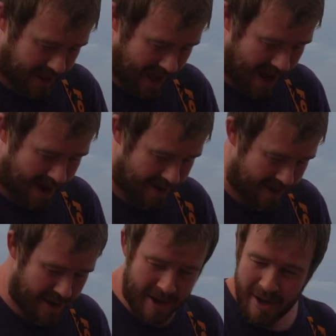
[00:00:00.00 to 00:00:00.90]
that,
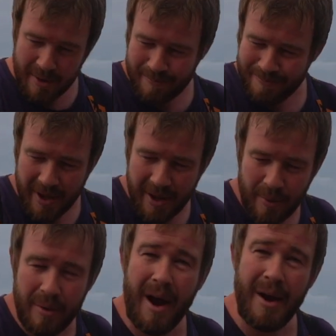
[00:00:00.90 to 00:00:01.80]

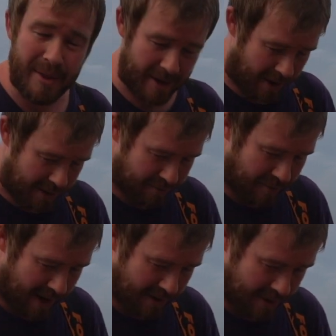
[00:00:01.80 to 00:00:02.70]
we're out of the
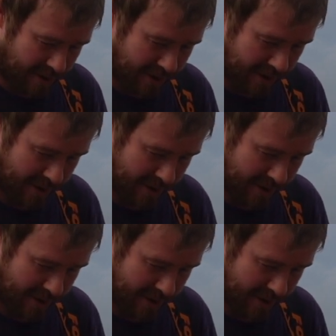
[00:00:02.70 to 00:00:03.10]
real good